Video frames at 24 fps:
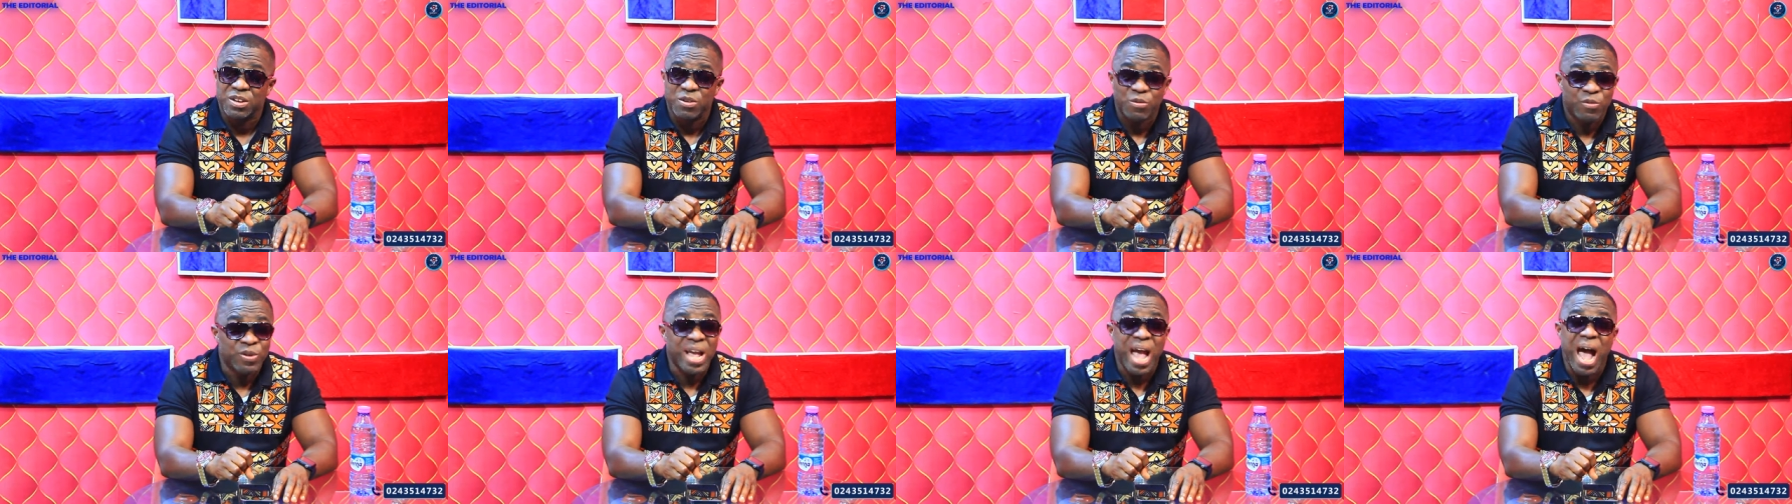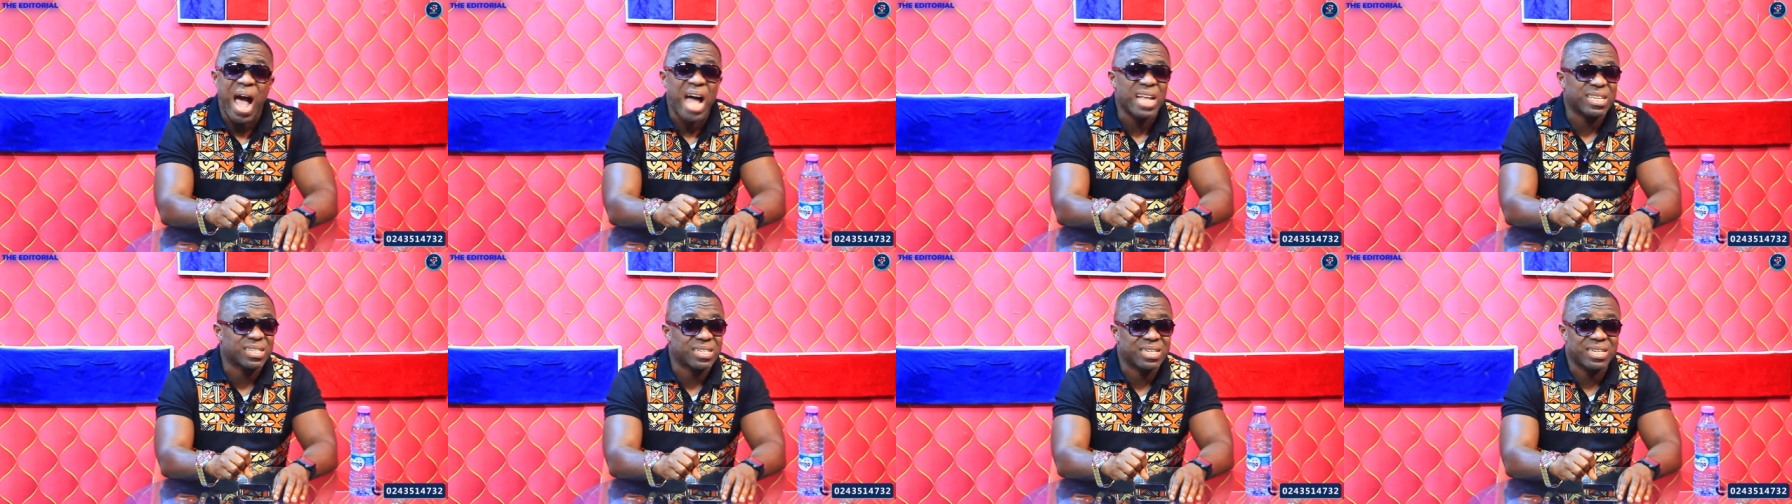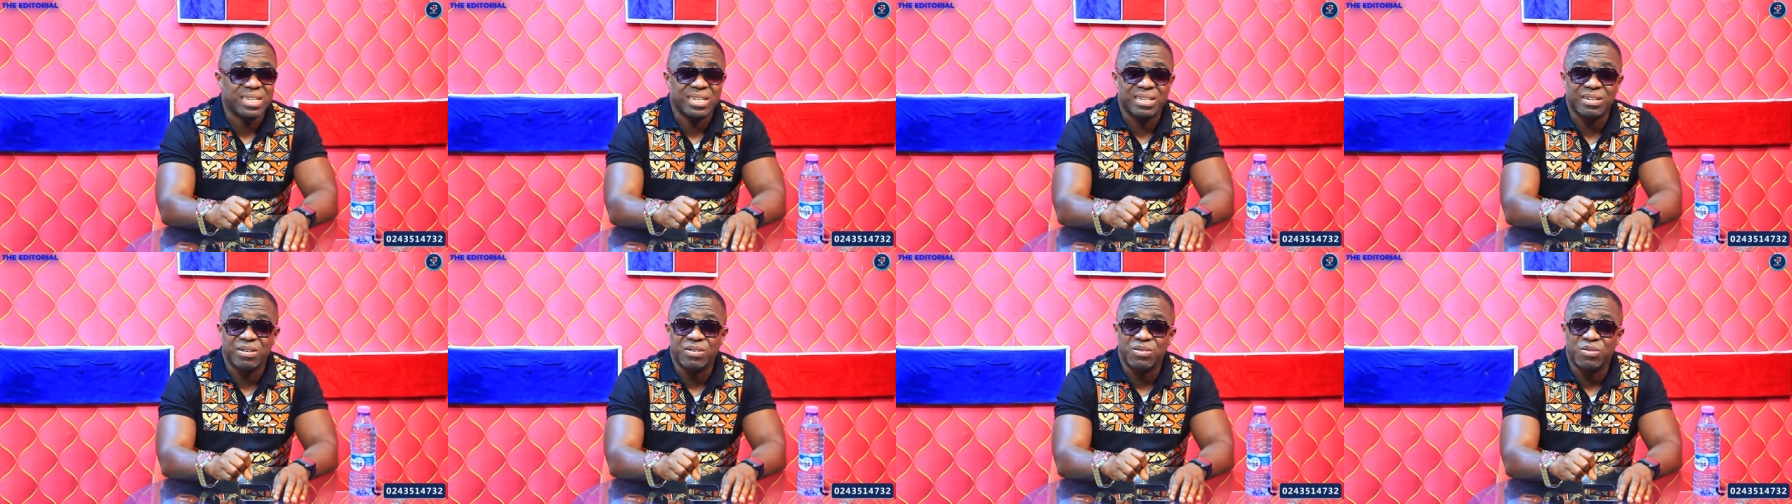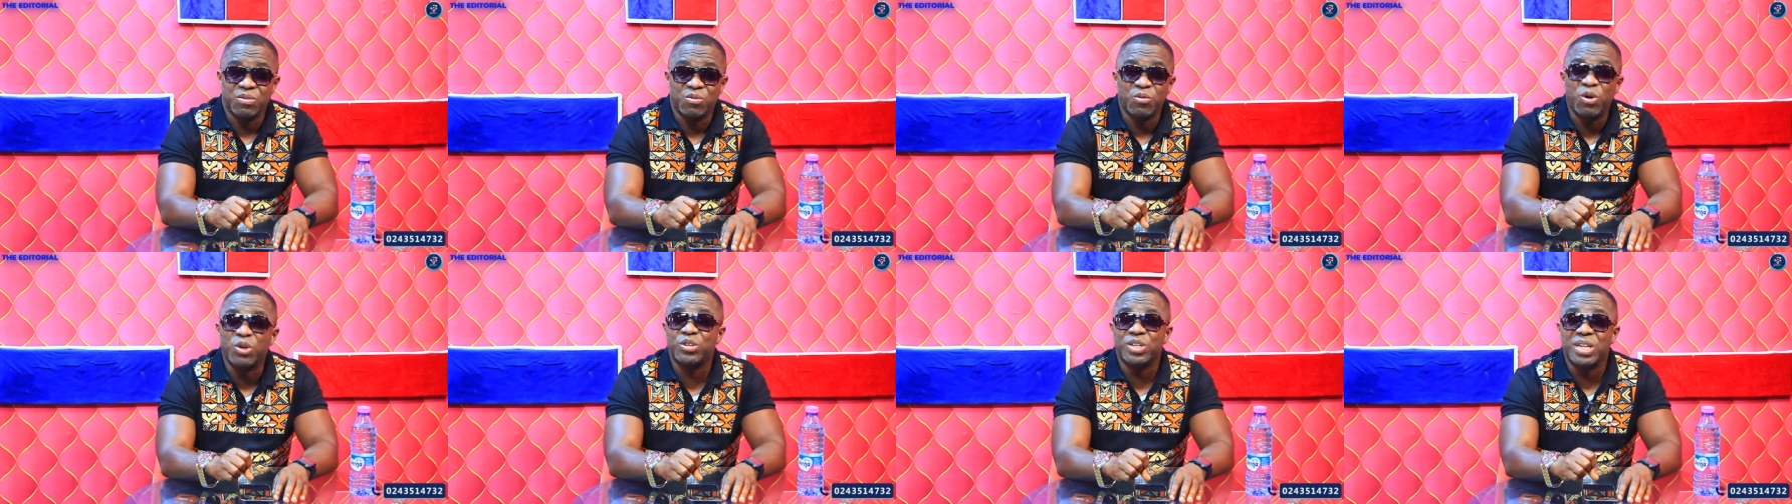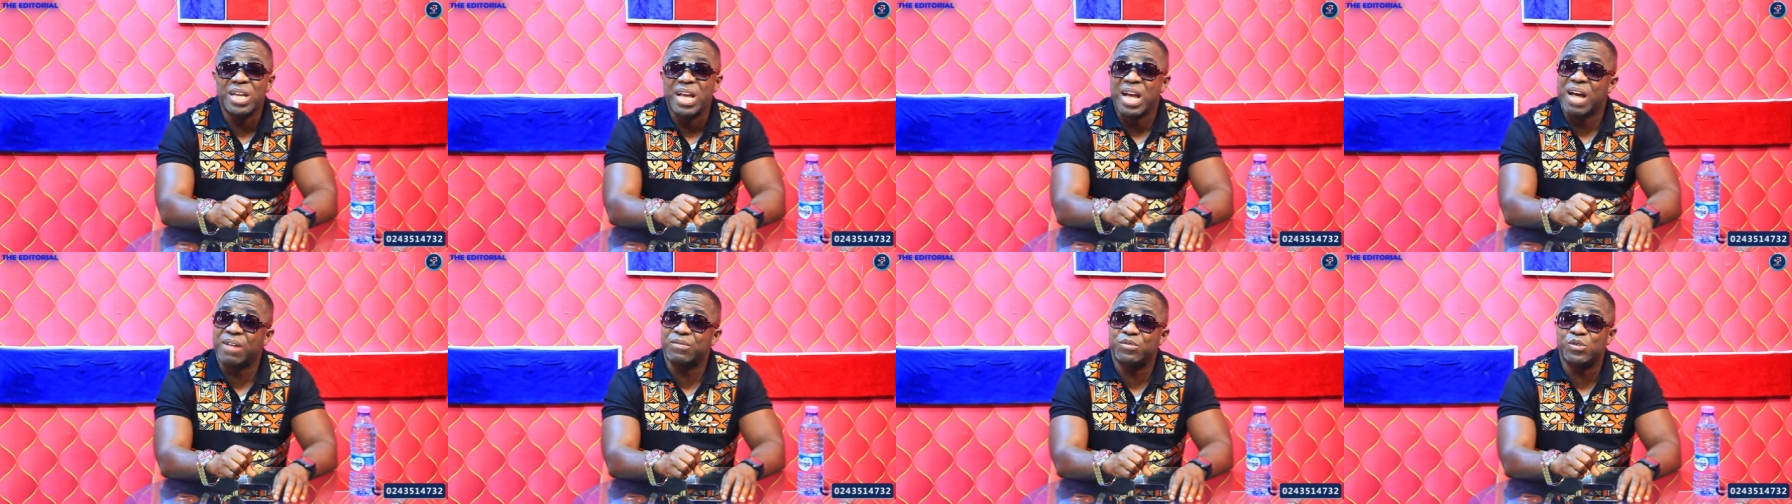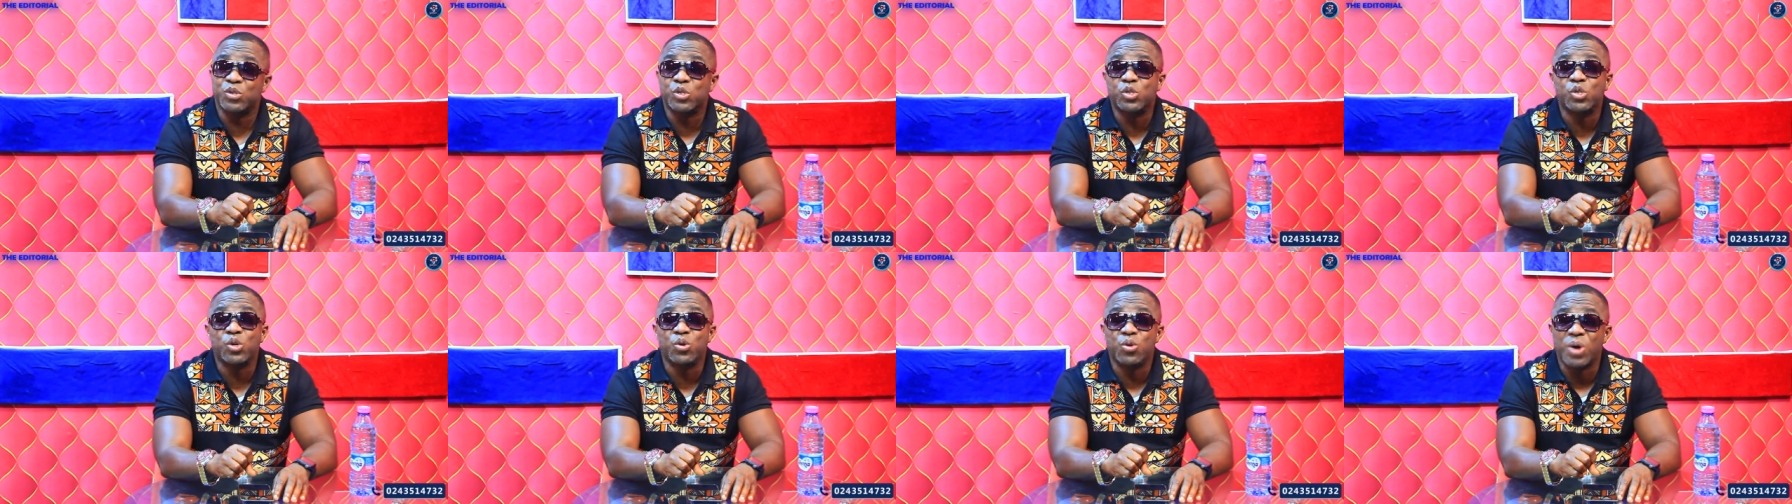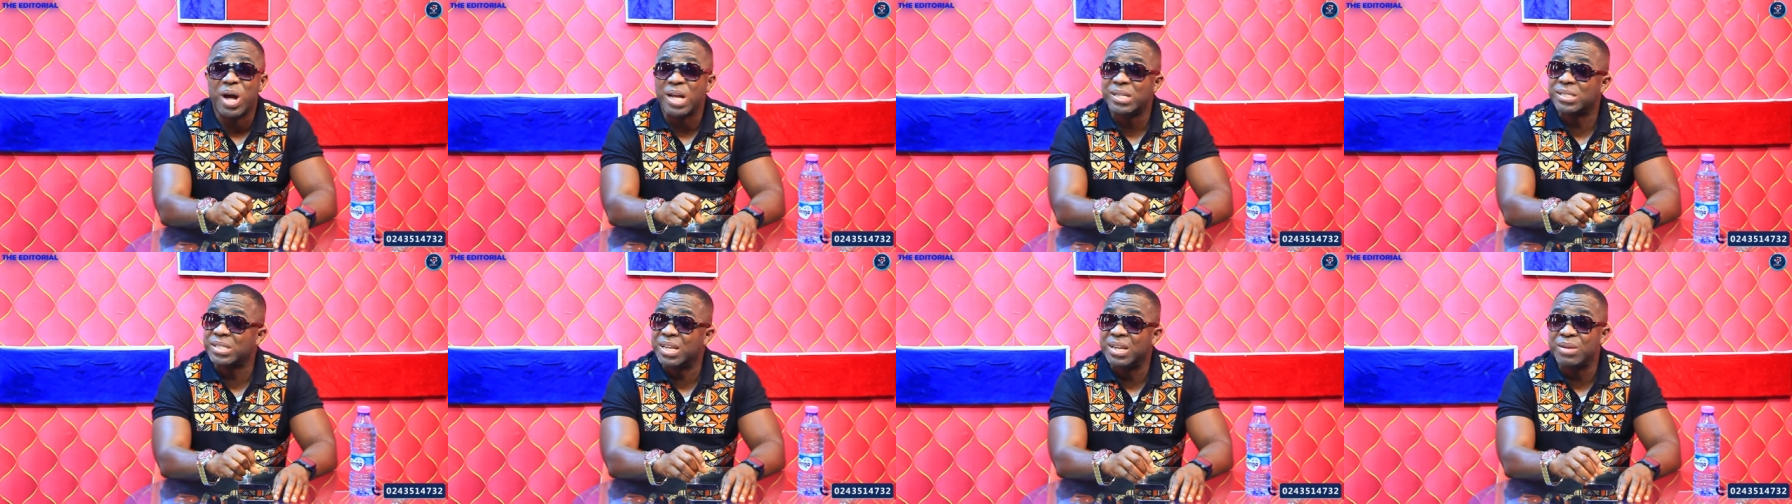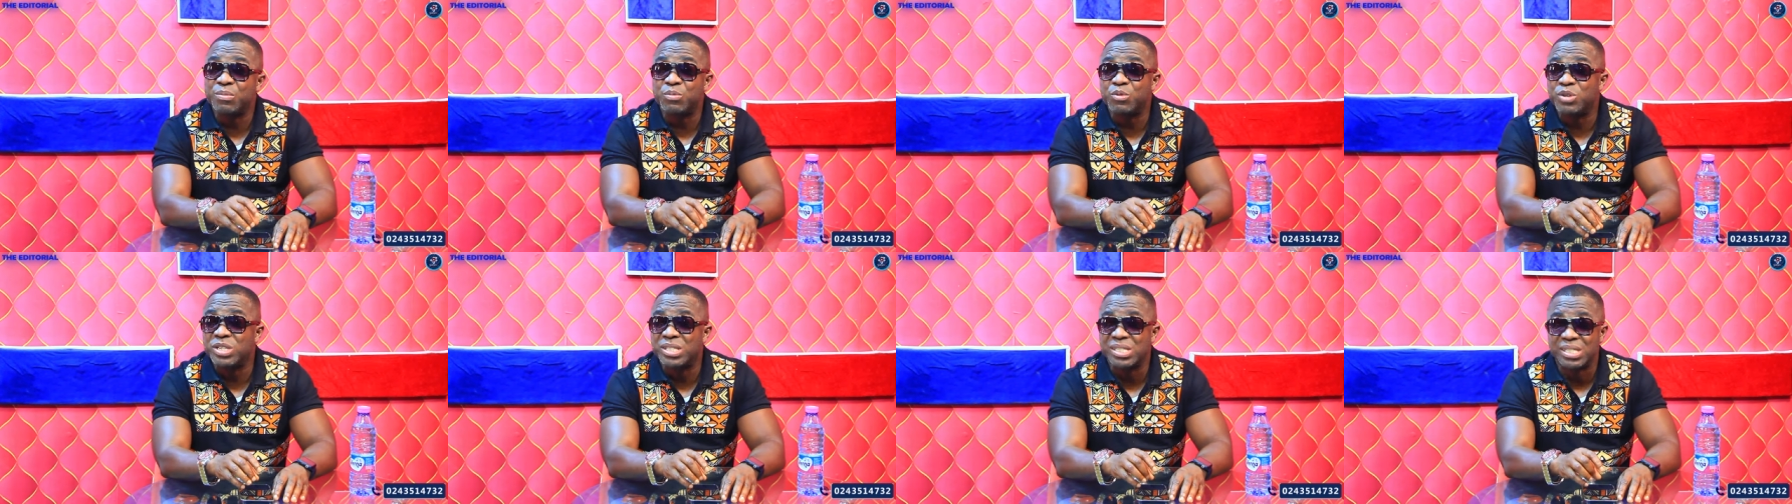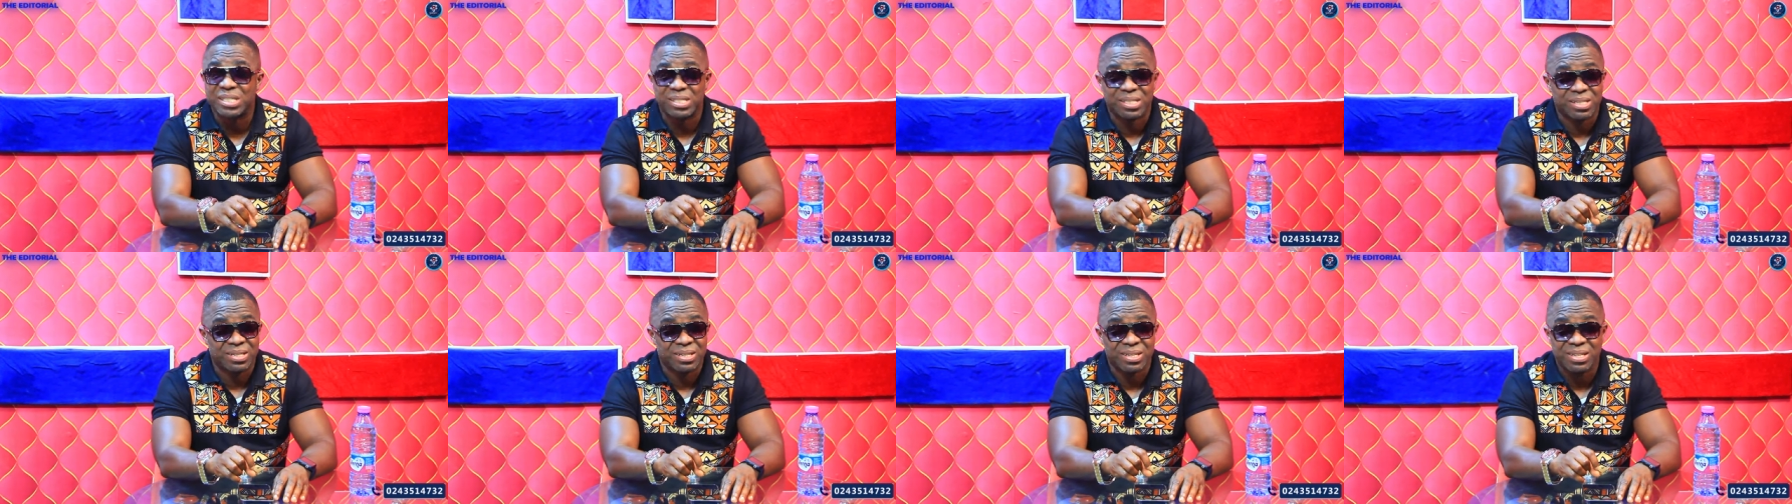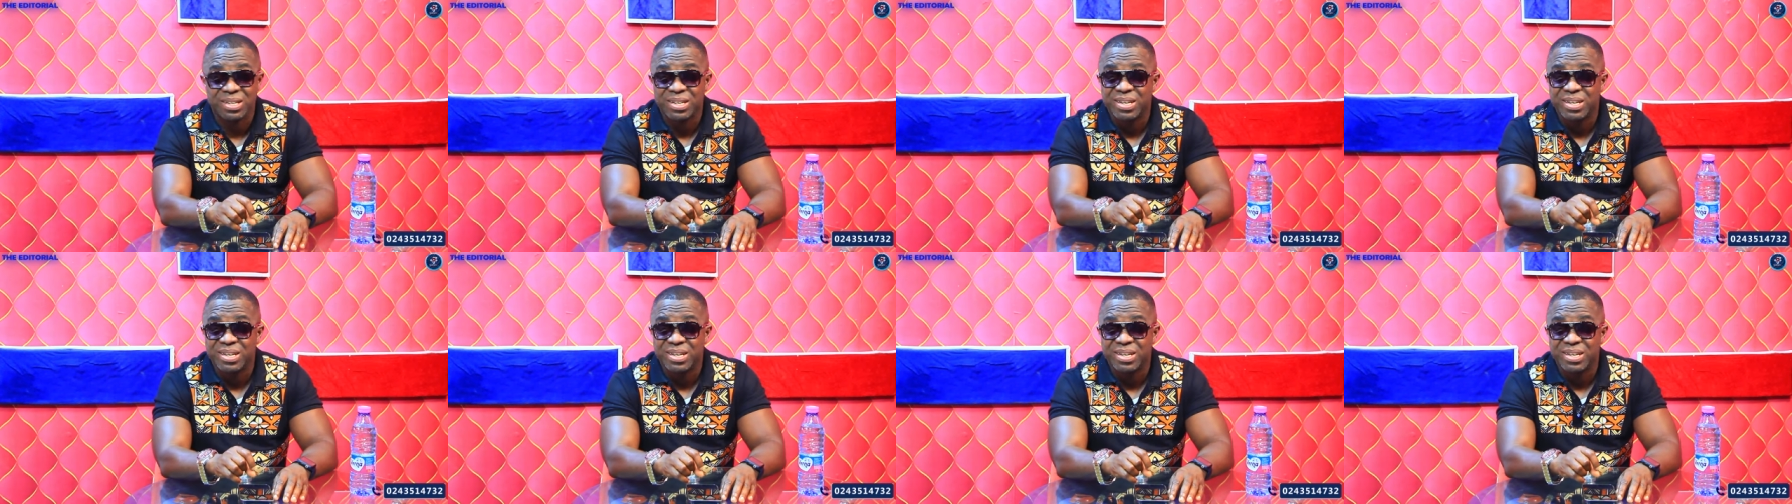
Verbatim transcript: We ask, what do they have to show as celebrities?